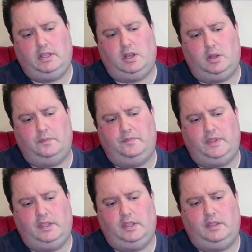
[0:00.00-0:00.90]

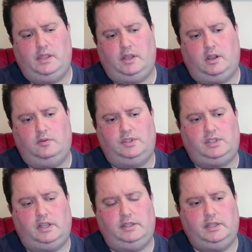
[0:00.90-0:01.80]
I would
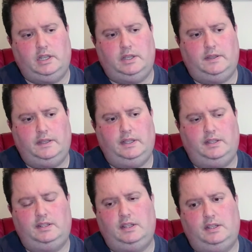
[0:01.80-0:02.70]
say
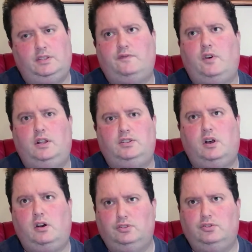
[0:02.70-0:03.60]
it is quite a
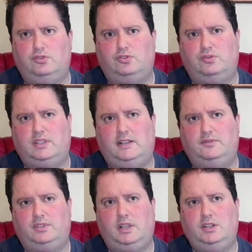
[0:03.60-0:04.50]
dark, neutral
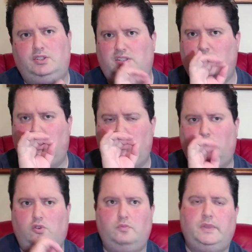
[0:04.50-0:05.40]
soundstage, slightly
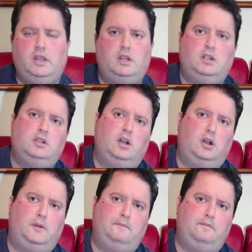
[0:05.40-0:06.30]
warm,
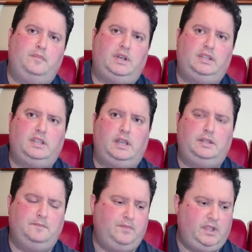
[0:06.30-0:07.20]
but
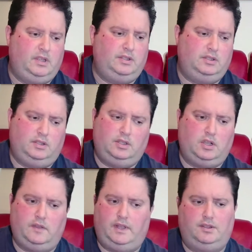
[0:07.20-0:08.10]
again,
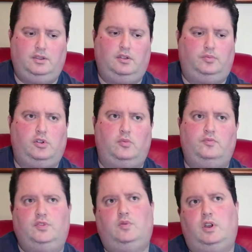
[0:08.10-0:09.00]
I've had no
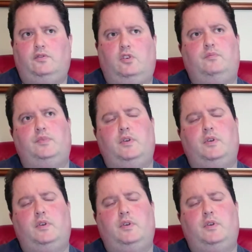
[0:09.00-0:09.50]
problems where I've got